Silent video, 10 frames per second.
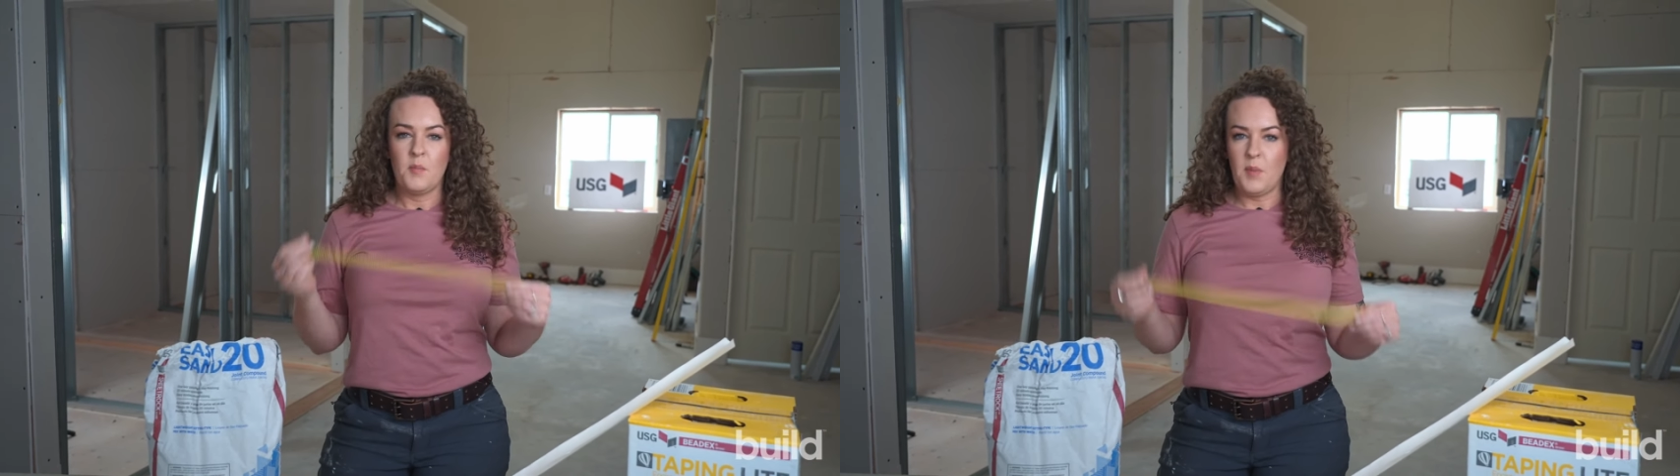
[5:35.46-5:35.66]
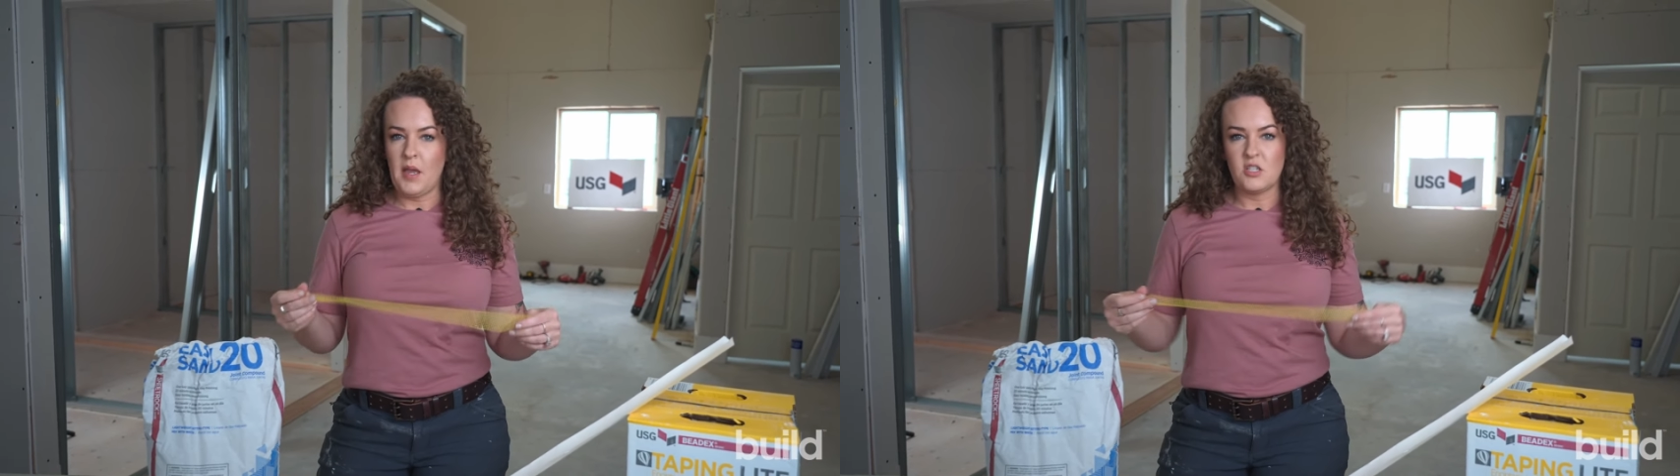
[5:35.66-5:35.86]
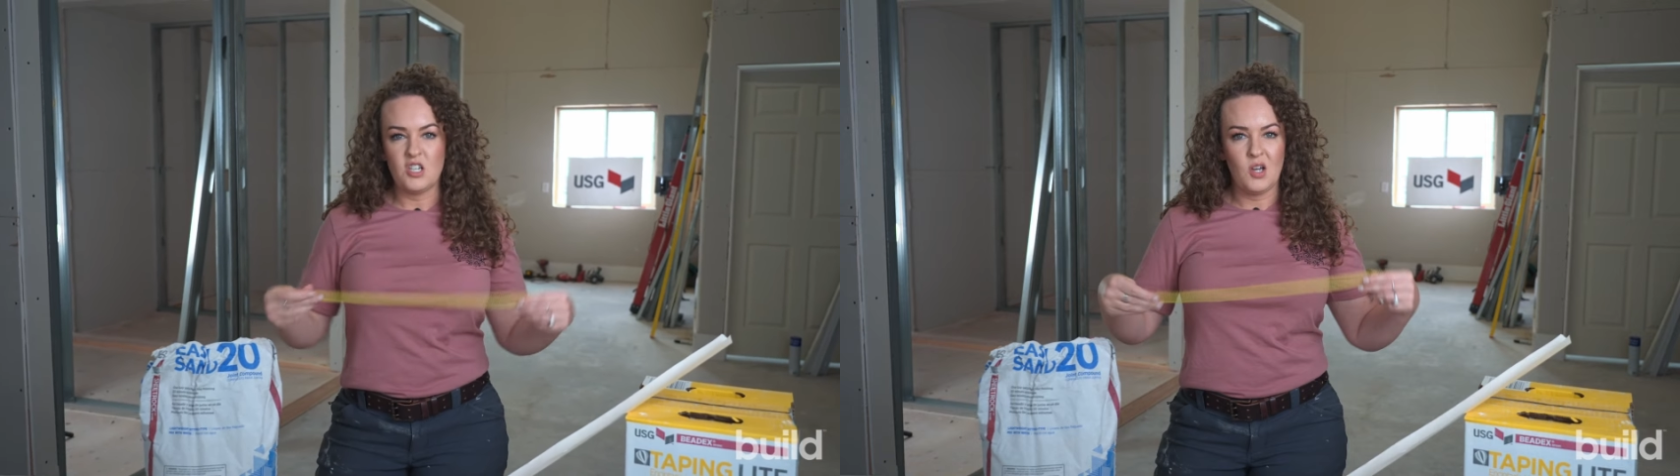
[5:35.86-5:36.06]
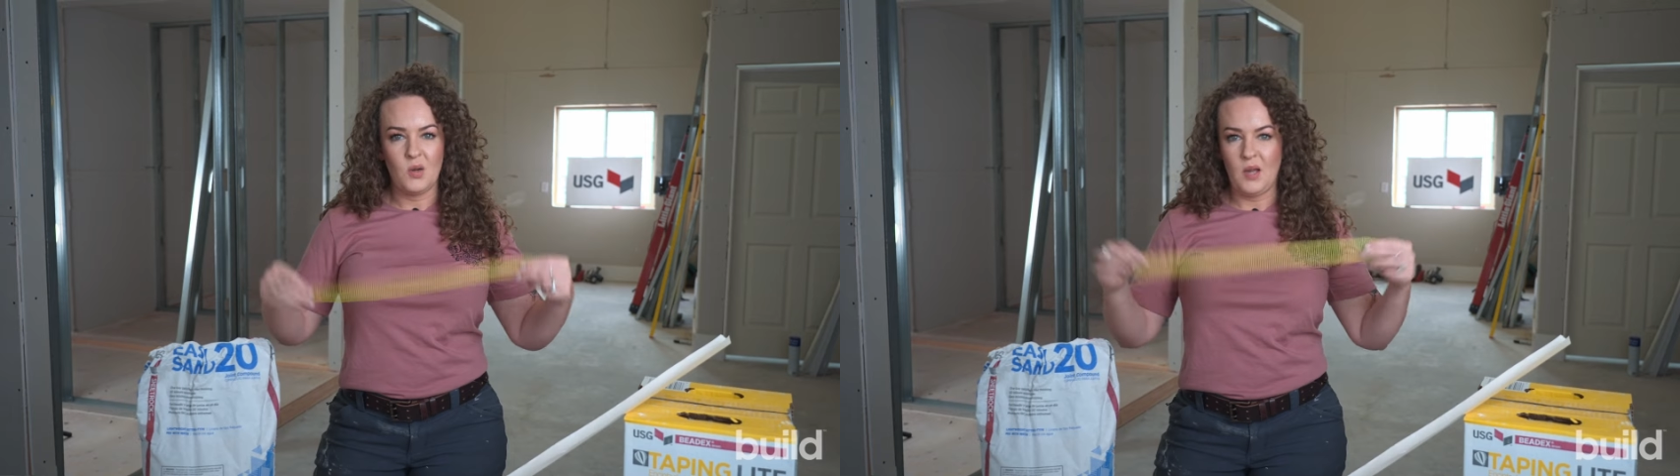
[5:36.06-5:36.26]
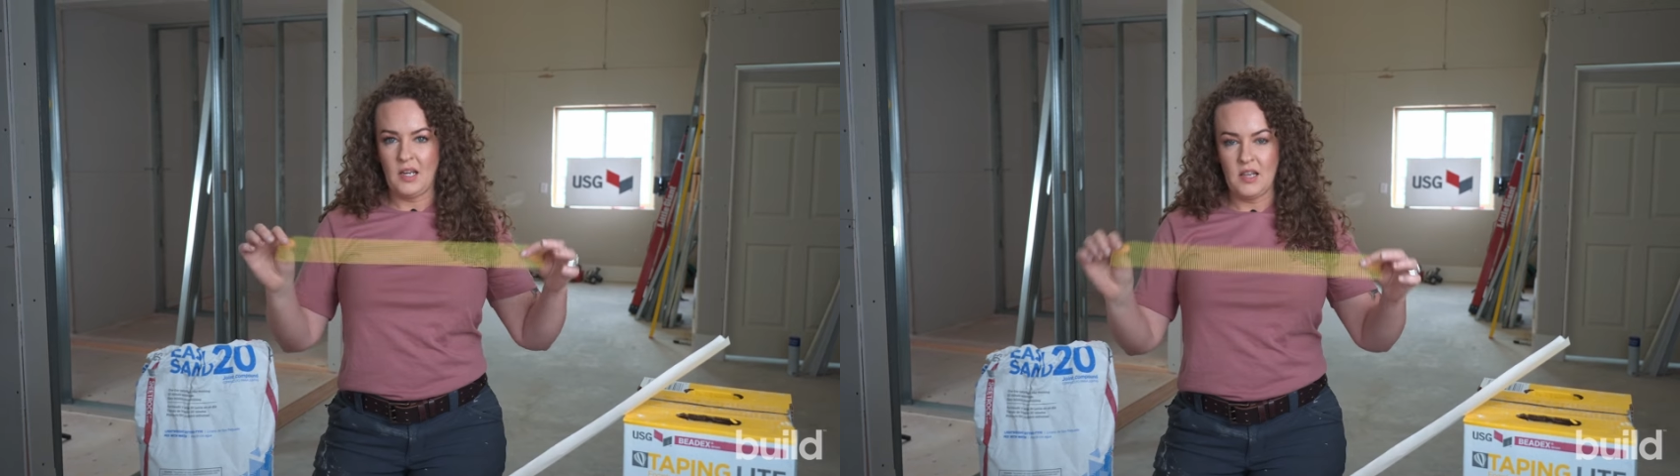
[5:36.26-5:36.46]

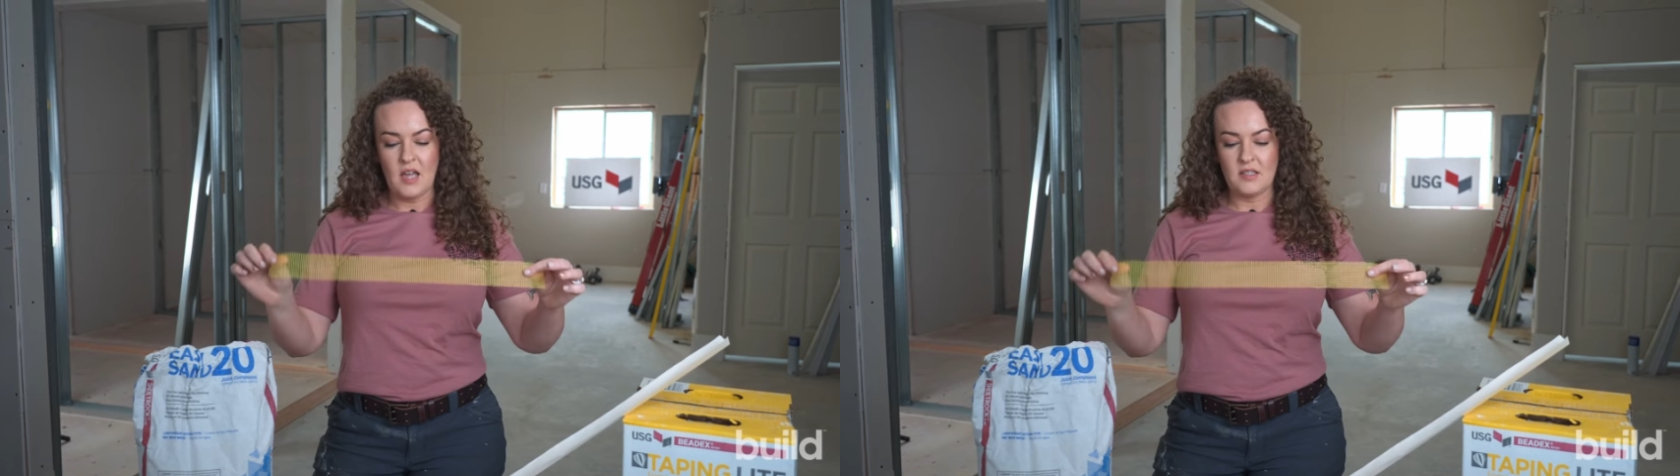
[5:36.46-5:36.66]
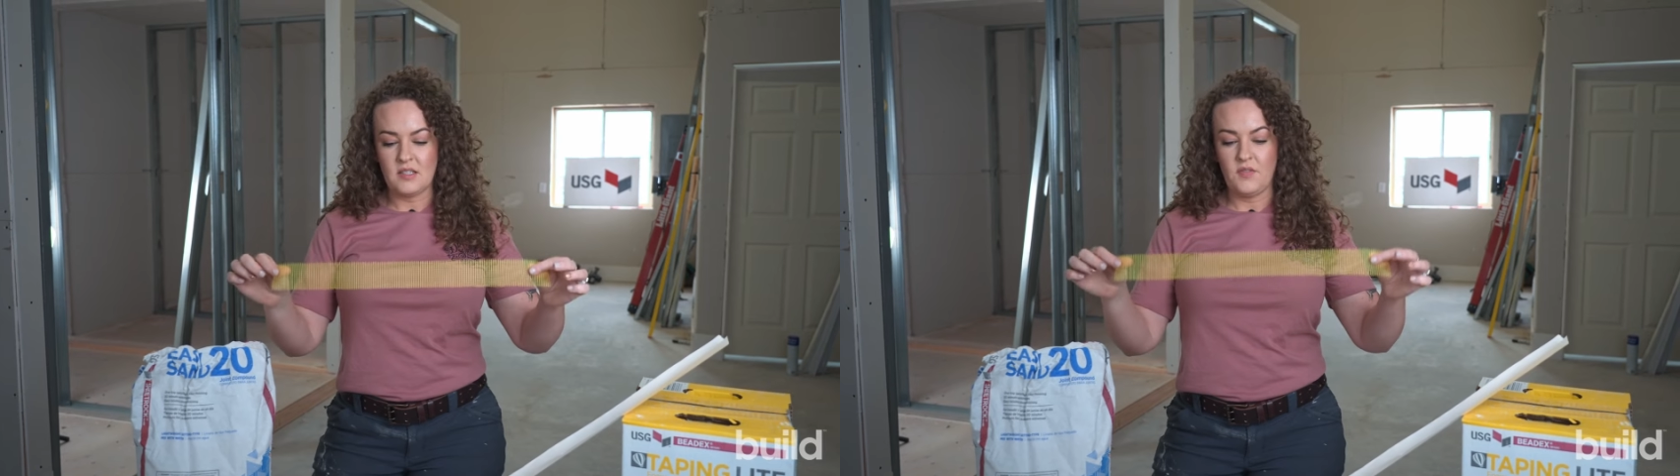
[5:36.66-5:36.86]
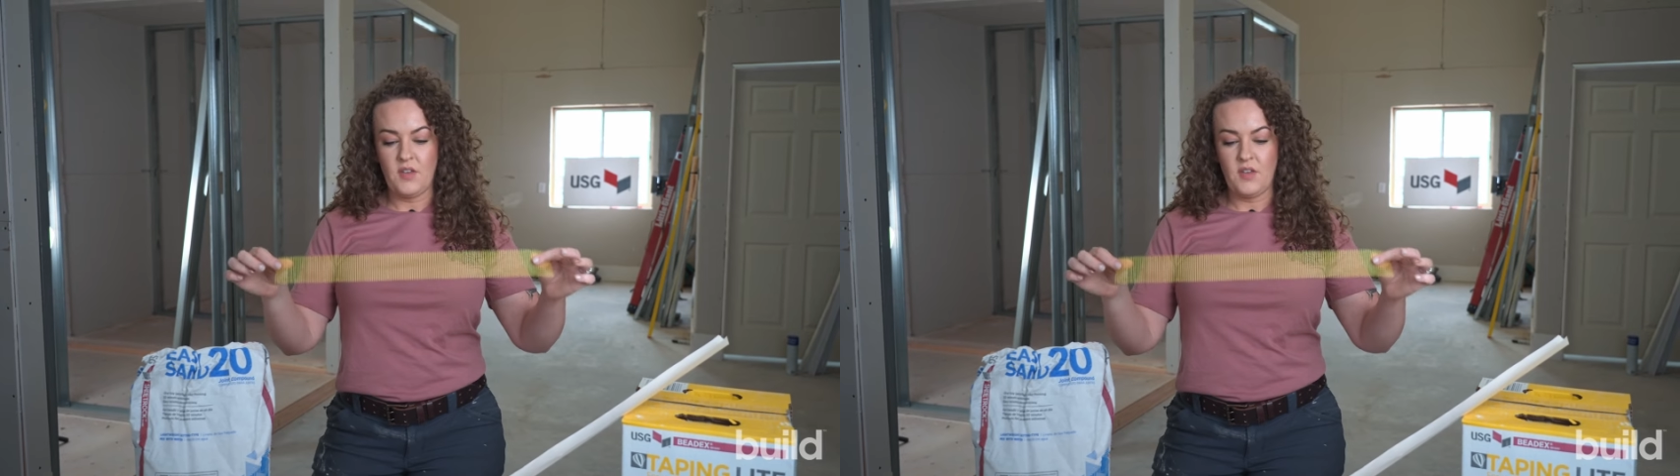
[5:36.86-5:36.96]
banjo, any of that stuff.